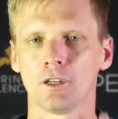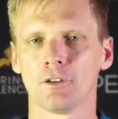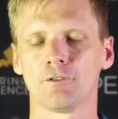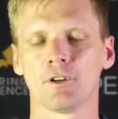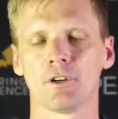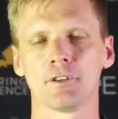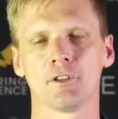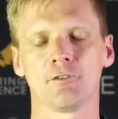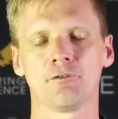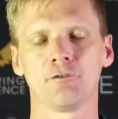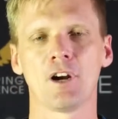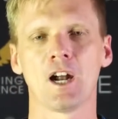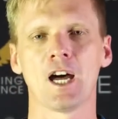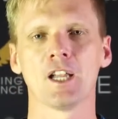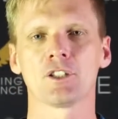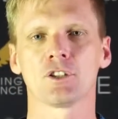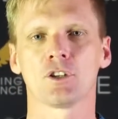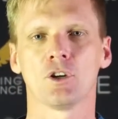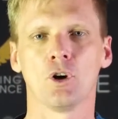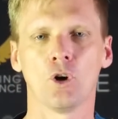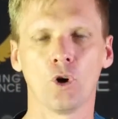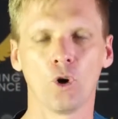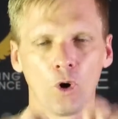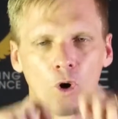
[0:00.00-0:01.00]
from the front
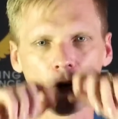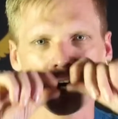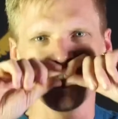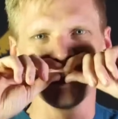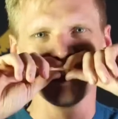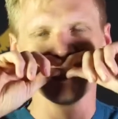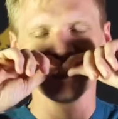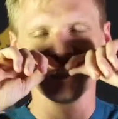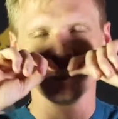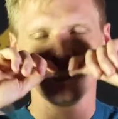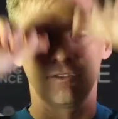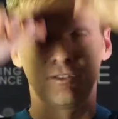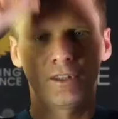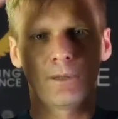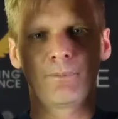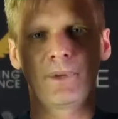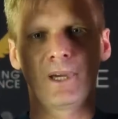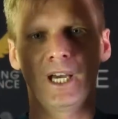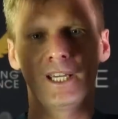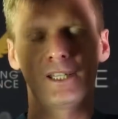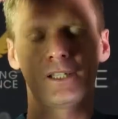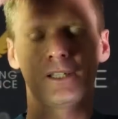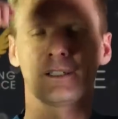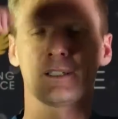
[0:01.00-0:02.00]
or lift the
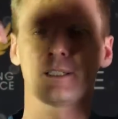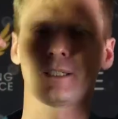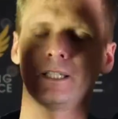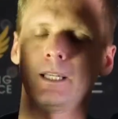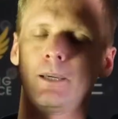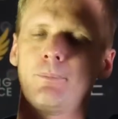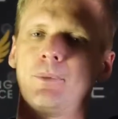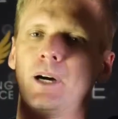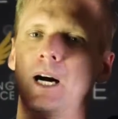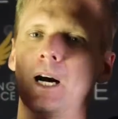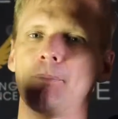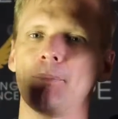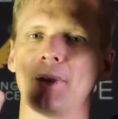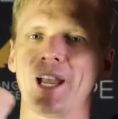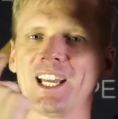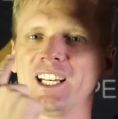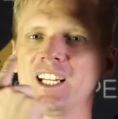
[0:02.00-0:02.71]
patient's lip up